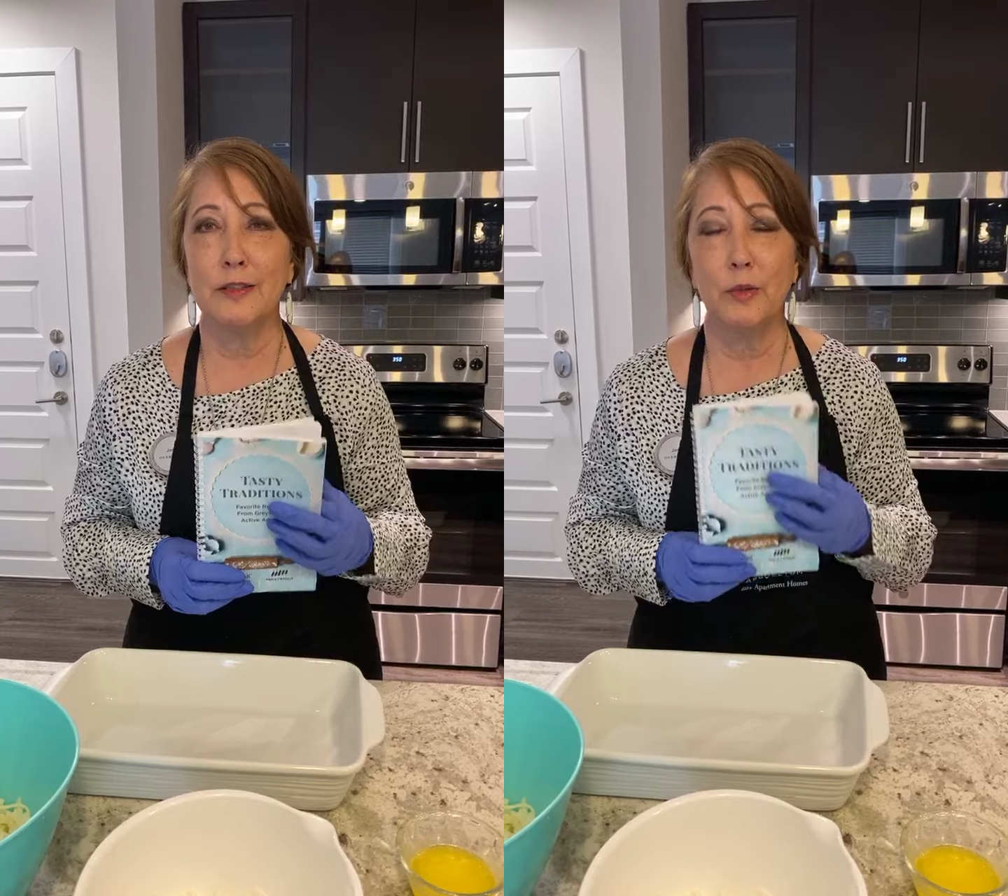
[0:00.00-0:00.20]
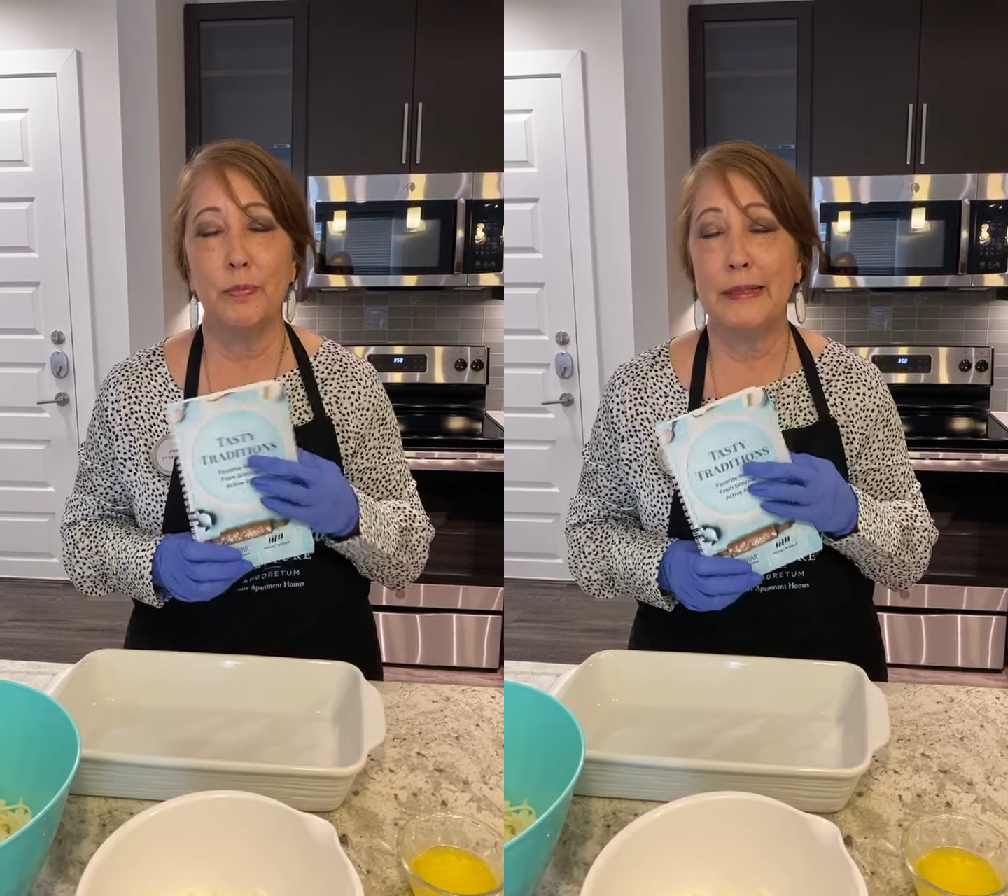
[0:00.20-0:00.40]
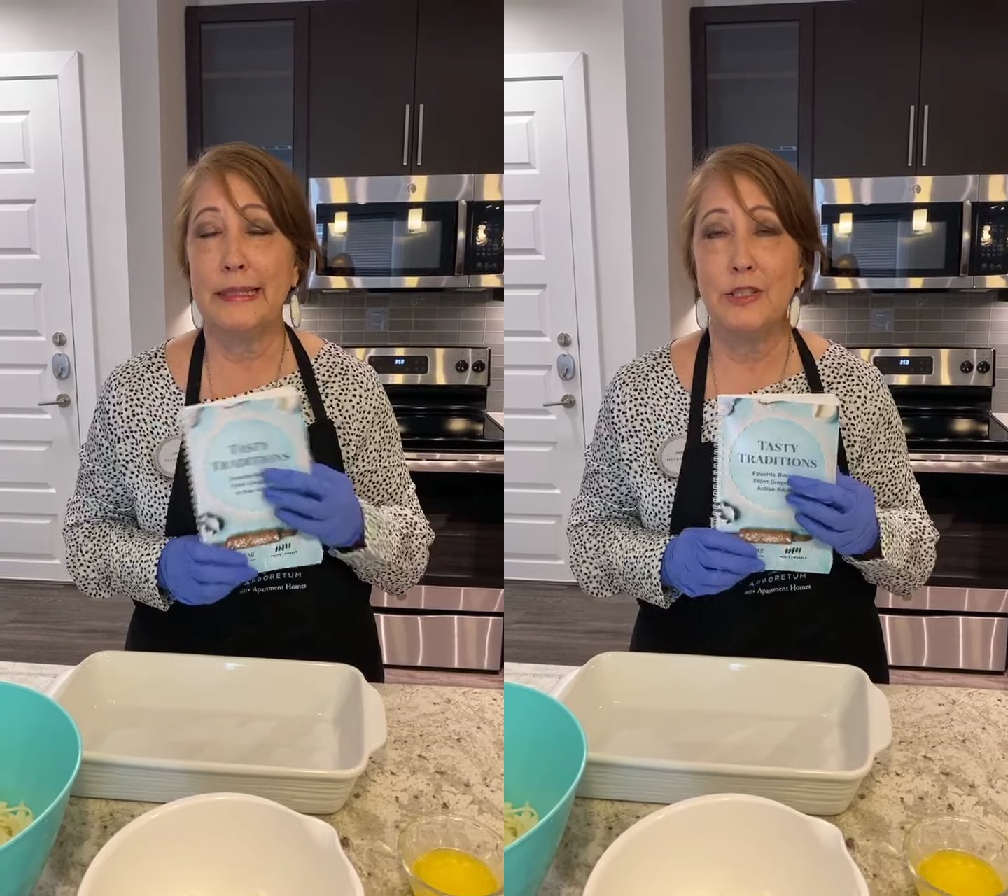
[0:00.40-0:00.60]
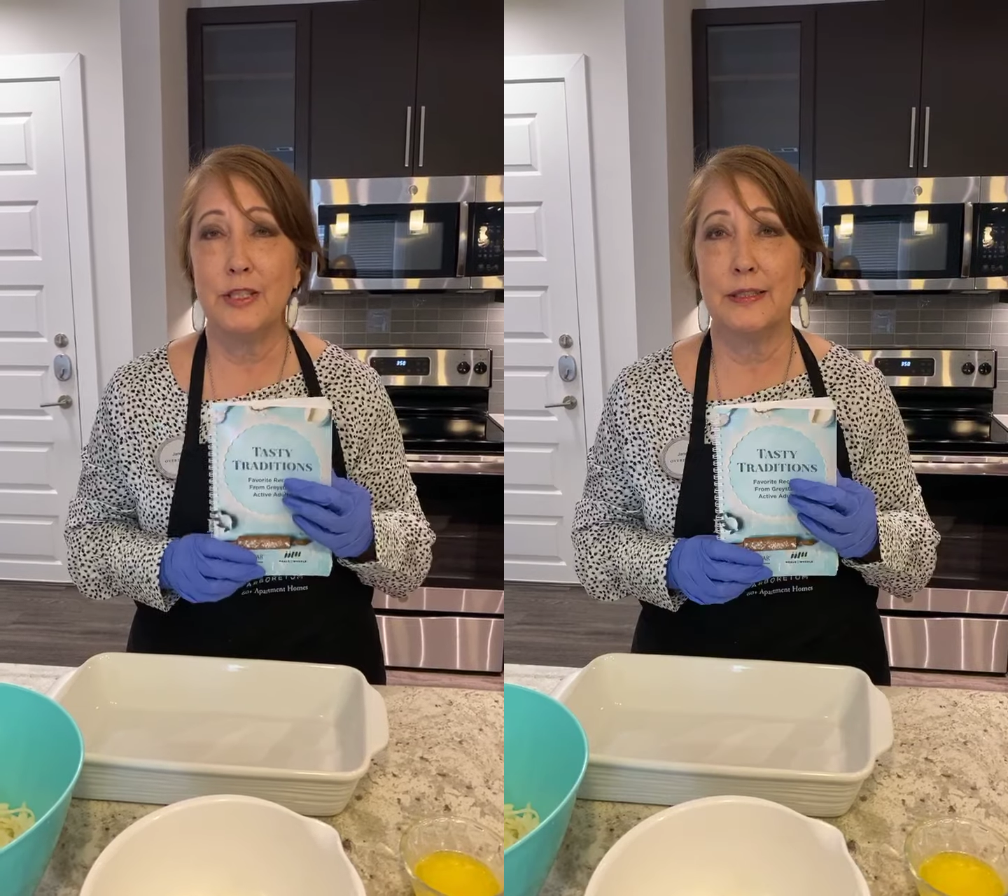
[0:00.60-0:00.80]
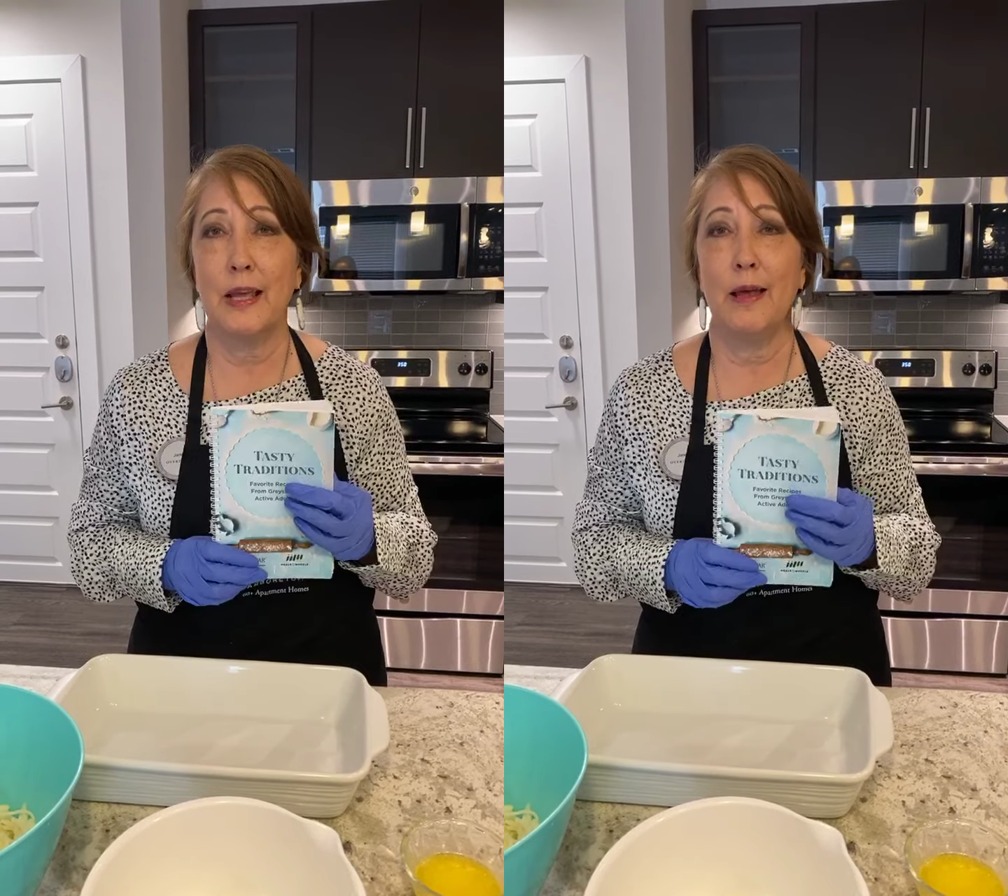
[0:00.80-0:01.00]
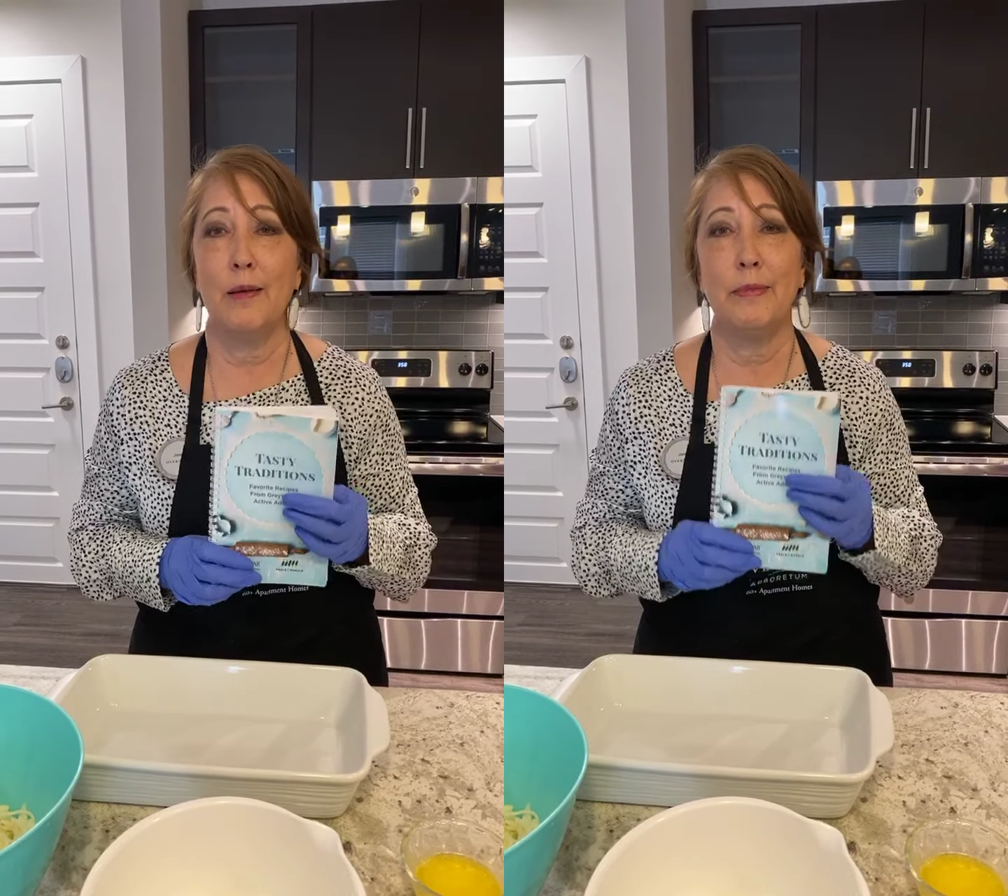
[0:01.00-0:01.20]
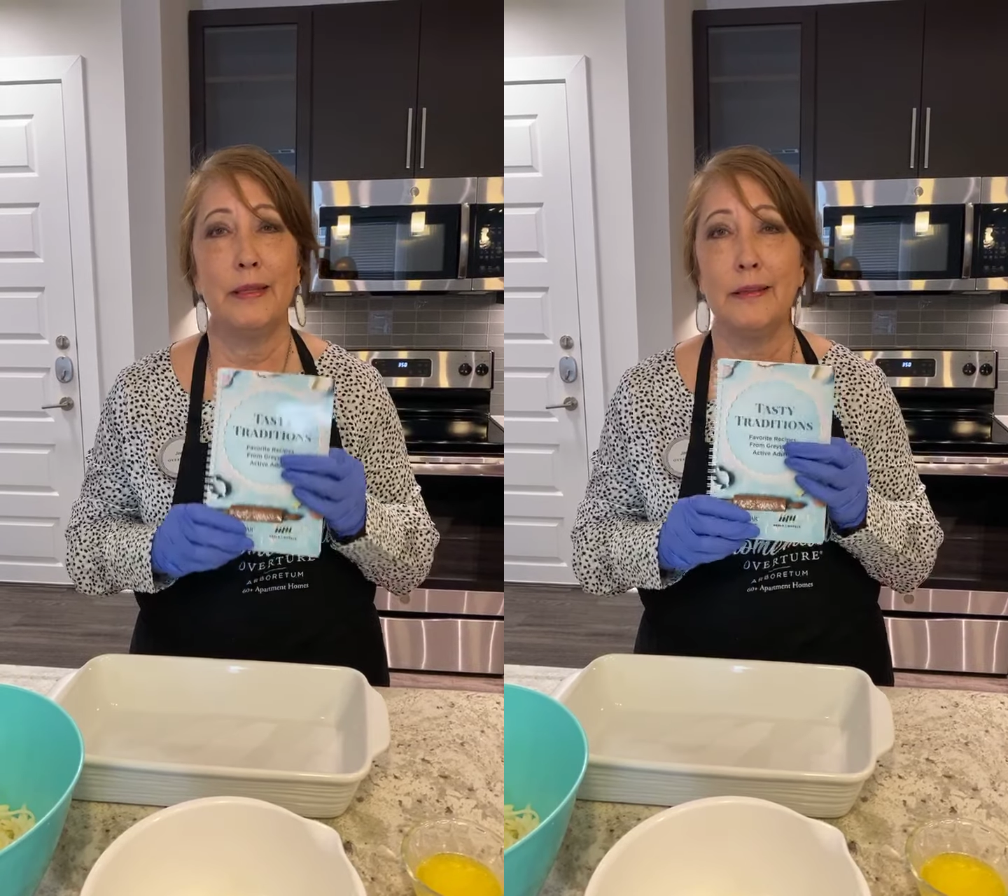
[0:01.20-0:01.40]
so please just come